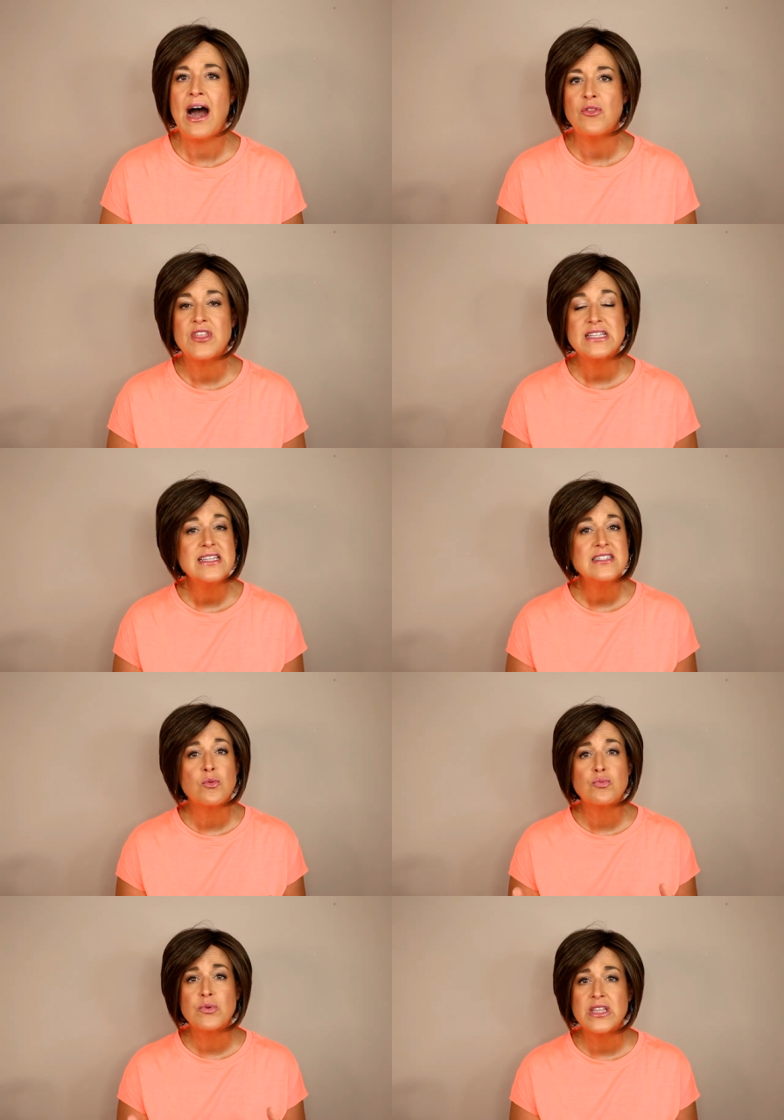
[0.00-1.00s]
Now, this
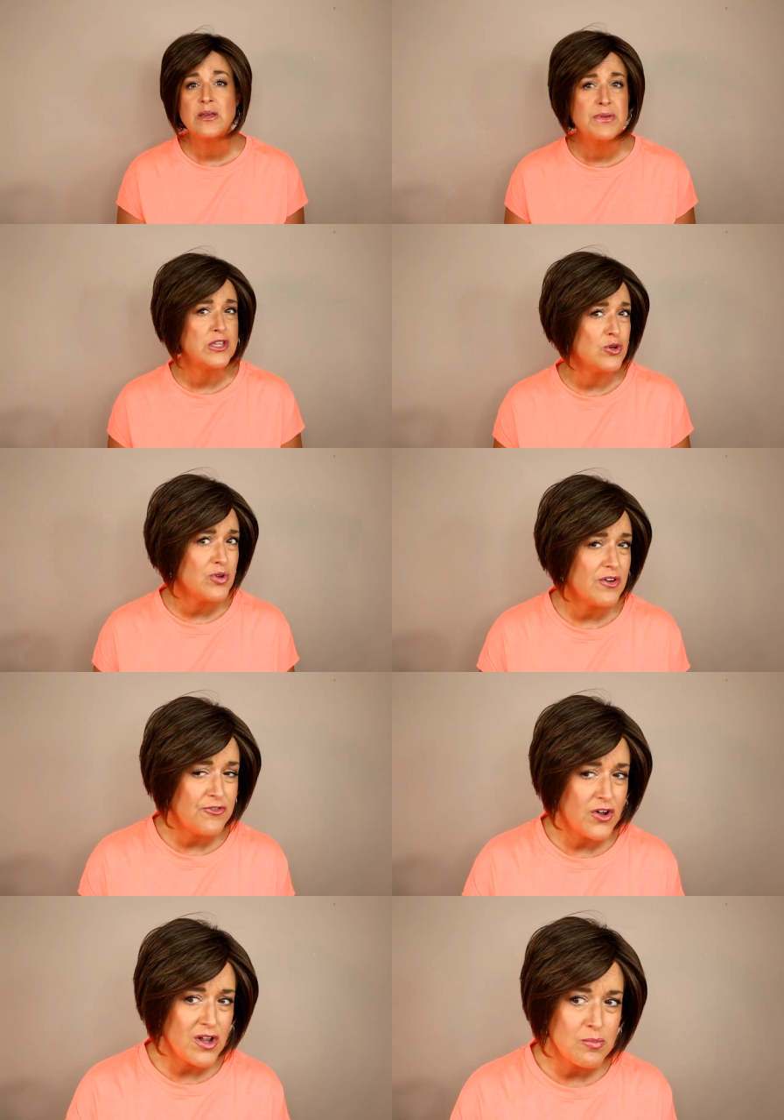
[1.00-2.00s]
is a really
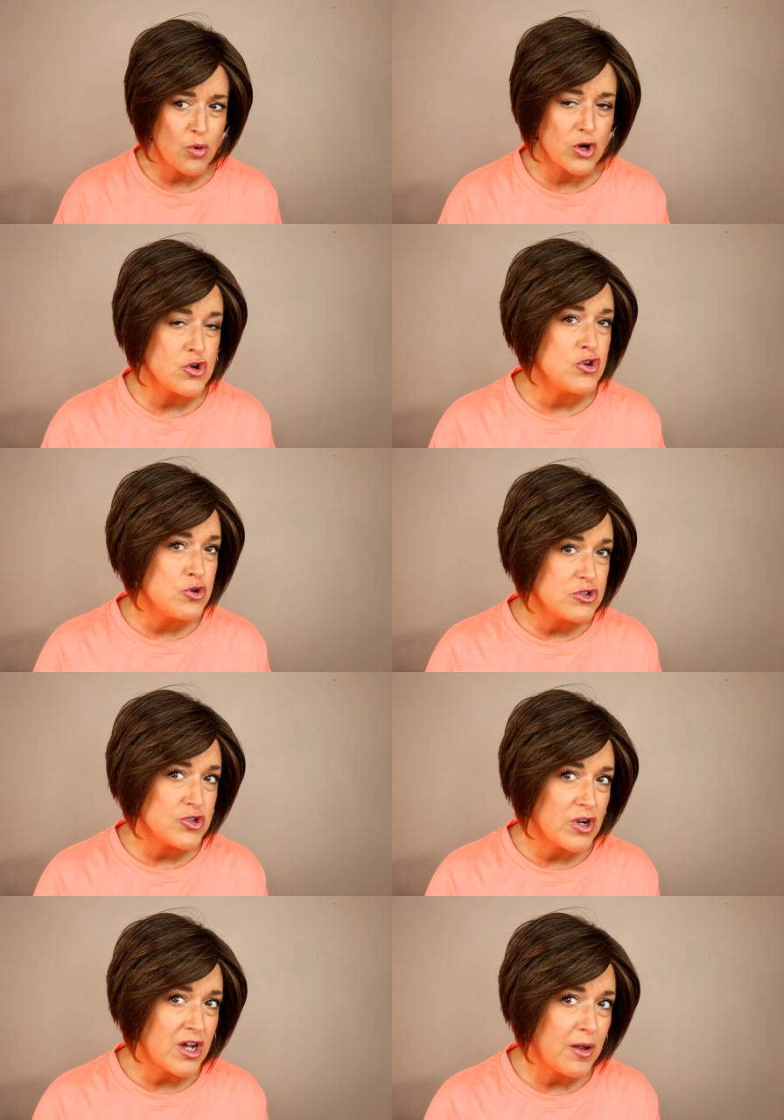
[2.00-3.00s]
beautiful, more
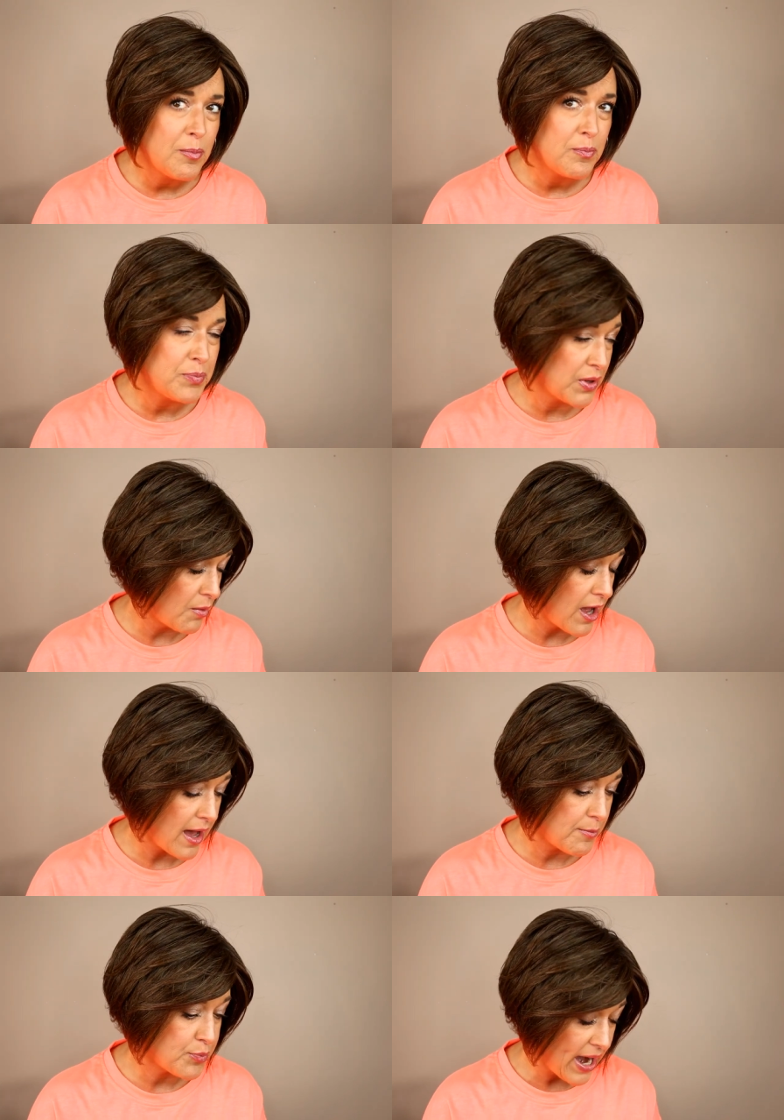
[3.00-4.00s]
neutral
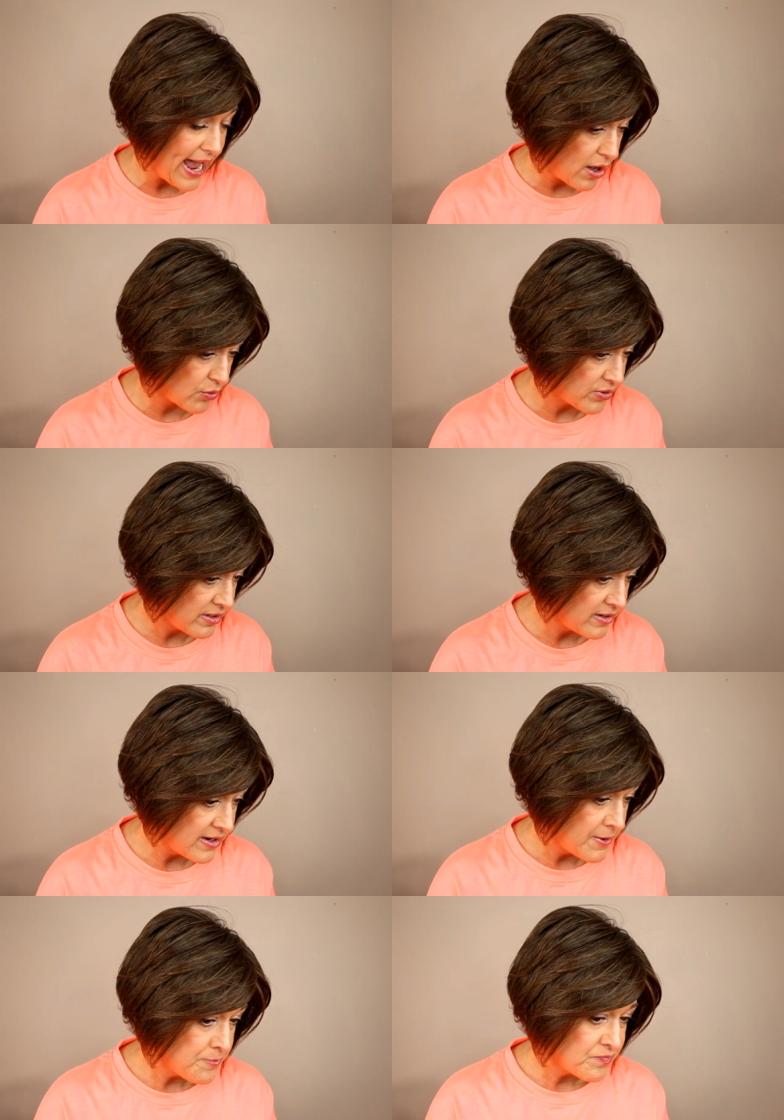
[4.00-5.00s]
uh,
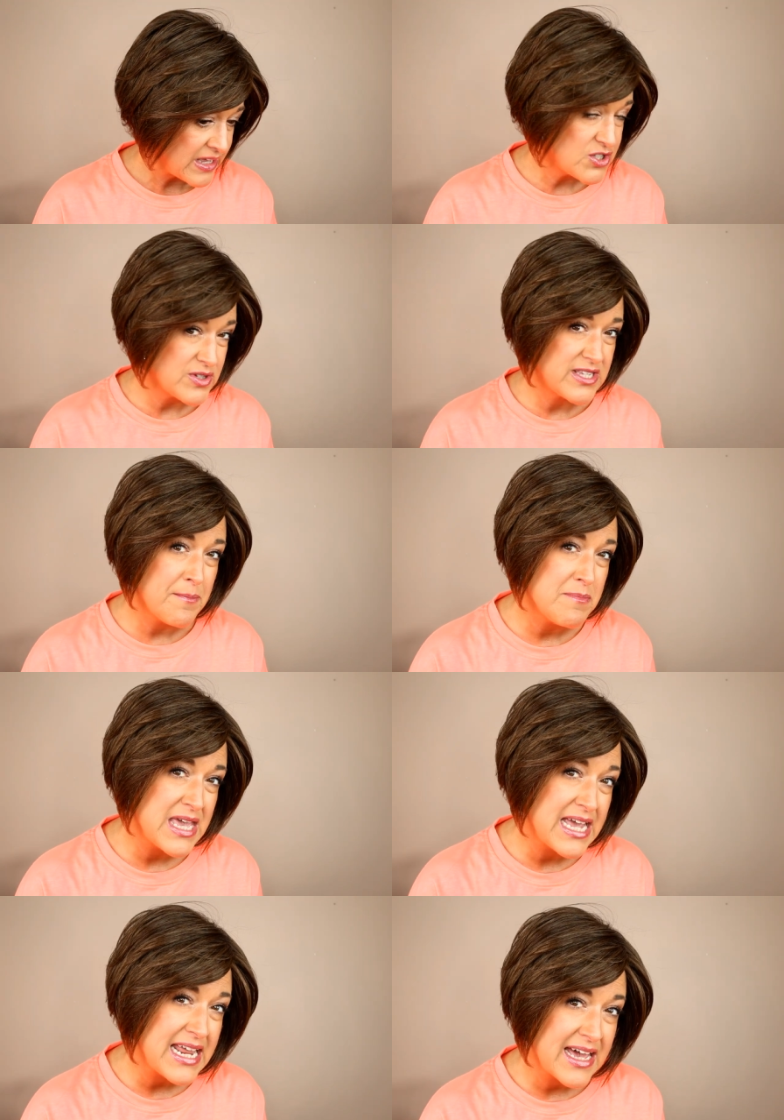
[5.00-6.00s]
brown. So it's
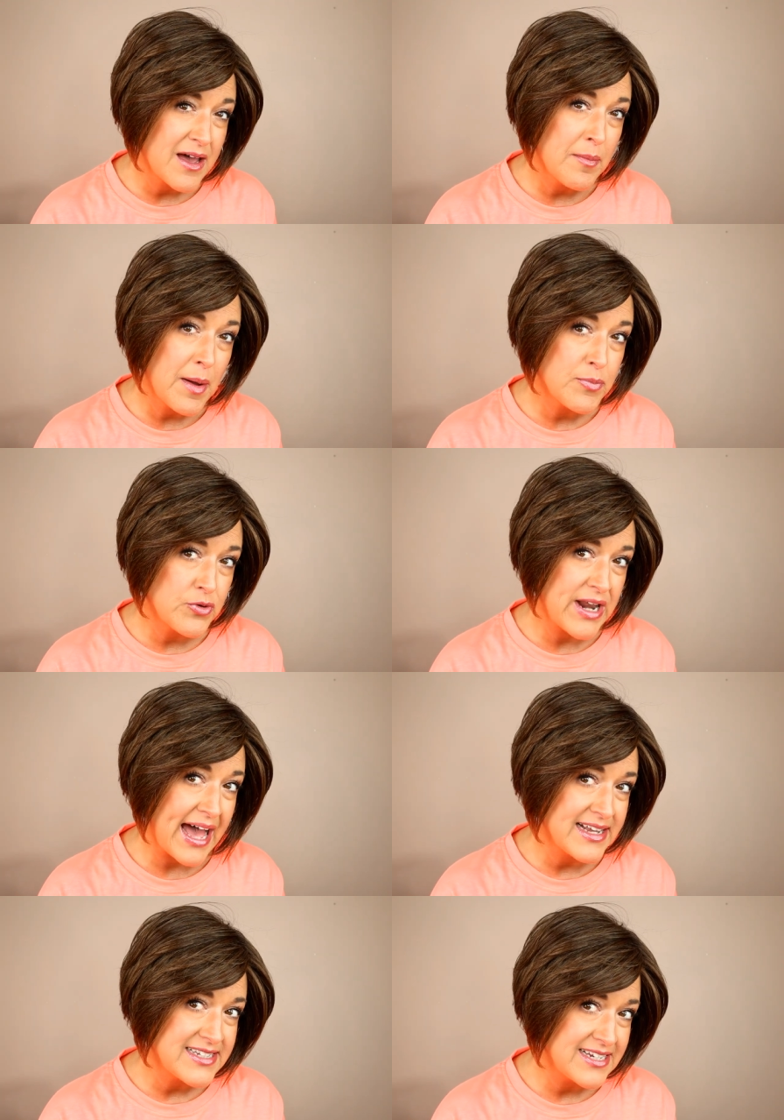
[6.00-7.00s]
a medium
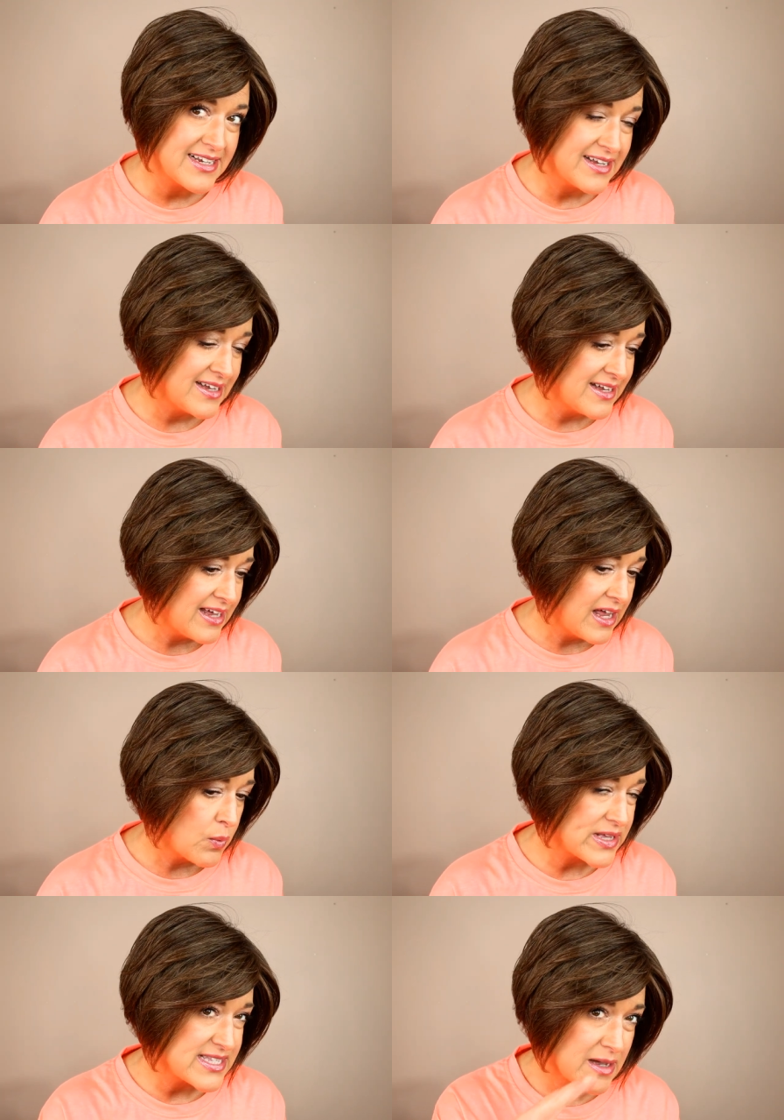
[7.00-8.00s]
brunette
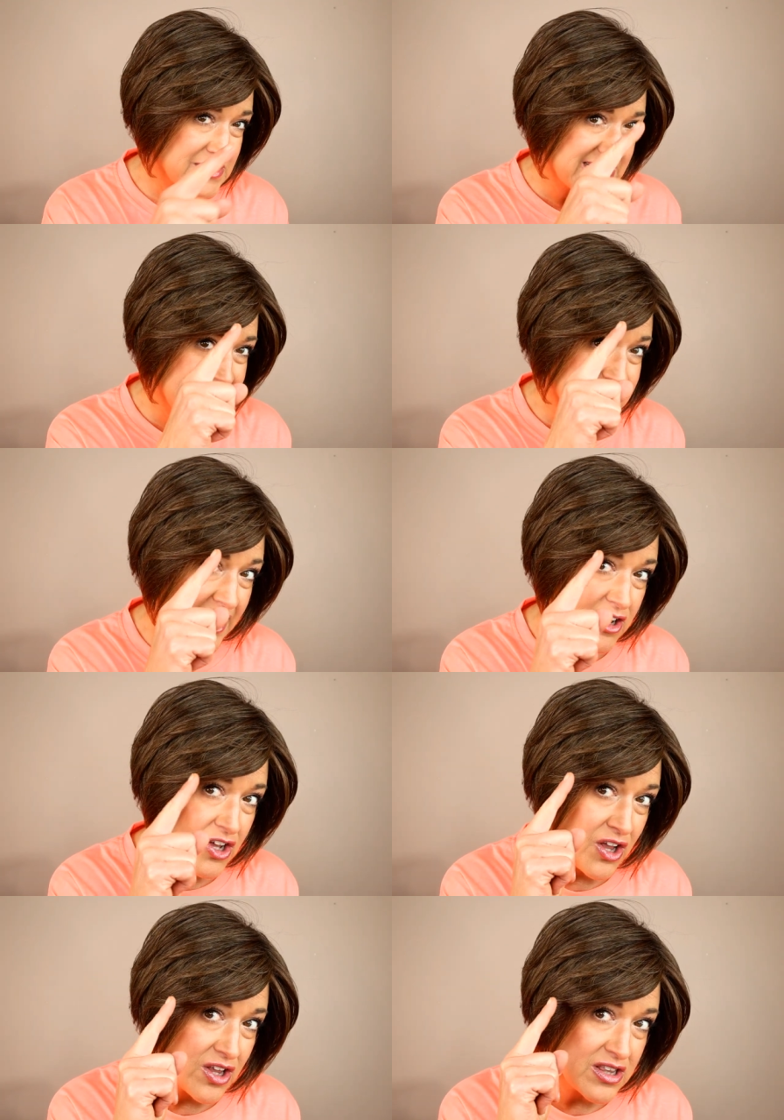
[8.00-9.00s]
with some
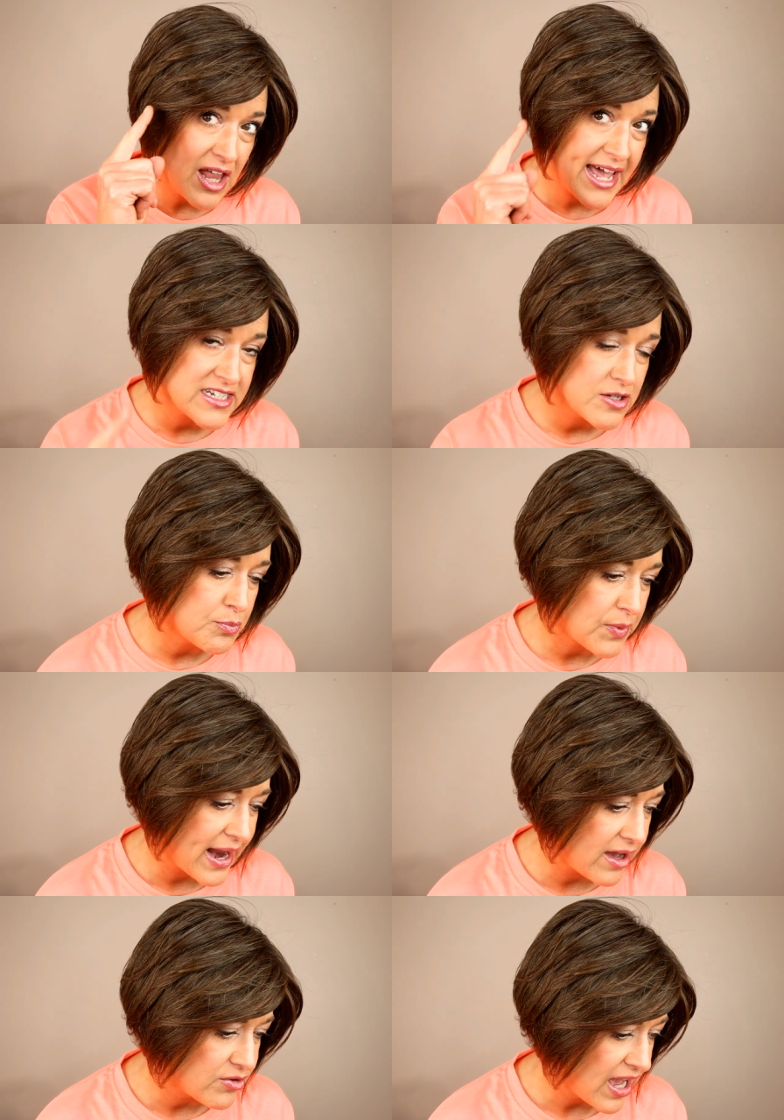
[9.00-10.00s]
subtle light
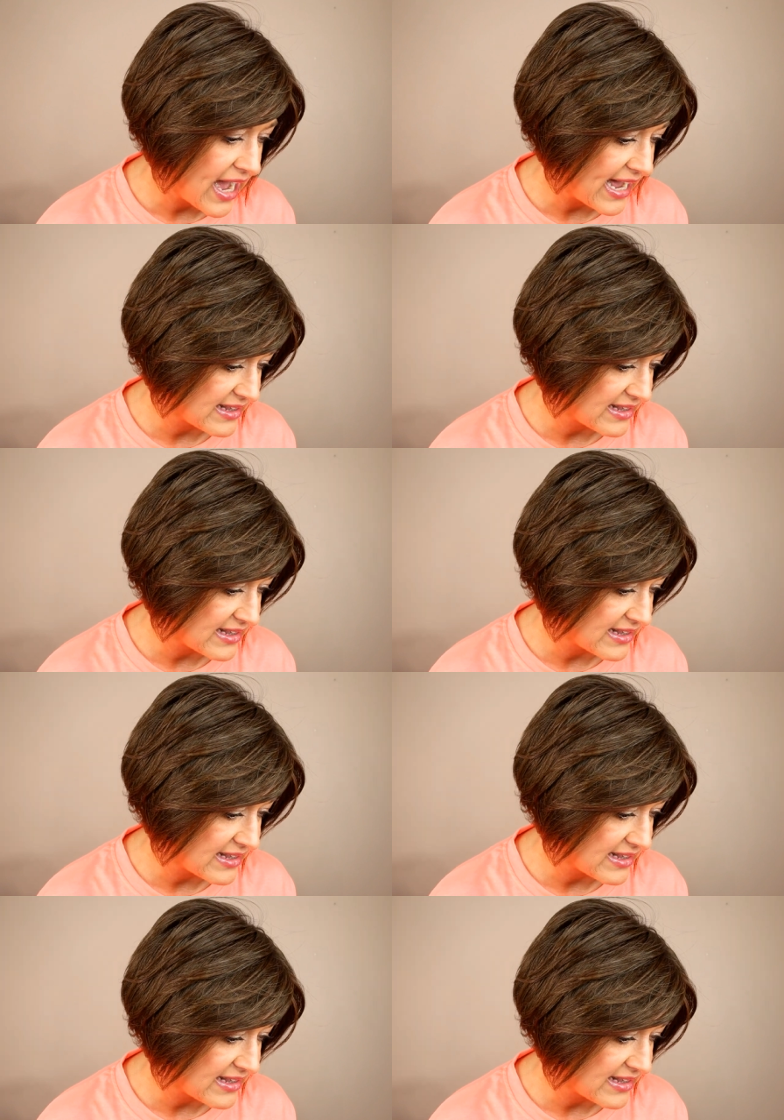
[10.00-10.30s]
brown